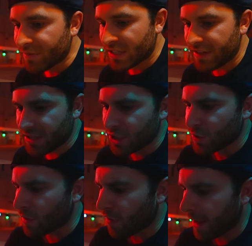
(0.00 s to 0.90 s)
See, this
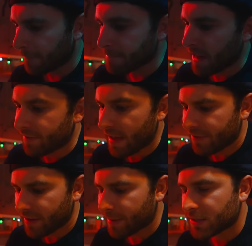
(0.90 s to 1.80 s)
is the thing. I
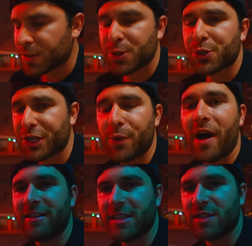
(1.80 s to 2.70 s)
think my sister's gonna
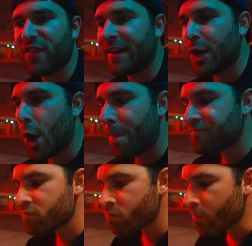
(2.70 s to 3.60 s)
watch this video
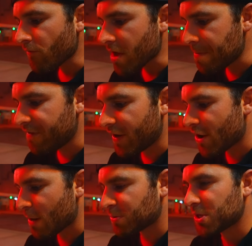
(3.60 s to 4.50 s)
and be
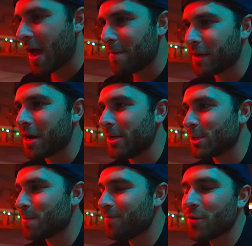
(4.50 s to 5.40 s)
very upset
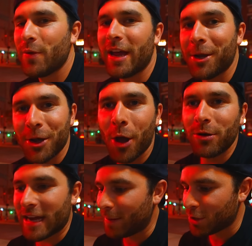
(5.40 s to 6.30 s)
because we had
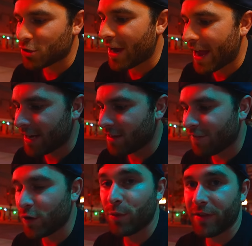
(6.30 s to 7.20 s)
no time to try any of the
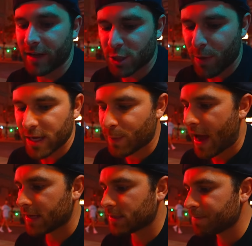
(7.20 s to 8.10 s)
food with the Express
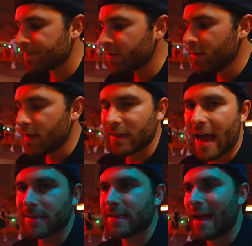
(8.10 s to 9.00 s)
Pass
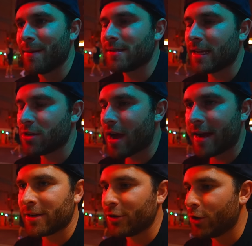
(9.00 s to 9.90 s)
last time. It's like you
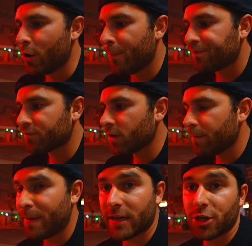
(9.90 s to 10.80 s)
gotta do
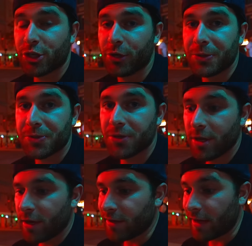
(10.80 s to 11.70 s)
pick or choose.
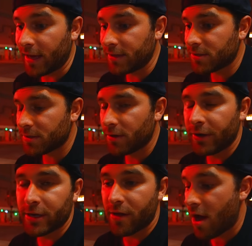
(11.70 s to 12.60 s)
You eat
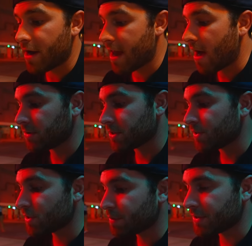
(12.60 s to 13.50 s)
or you go to the haunted
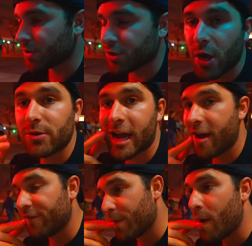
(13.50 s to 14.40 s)
houses because there's no
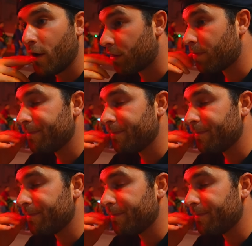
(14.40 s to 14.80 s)
time for both,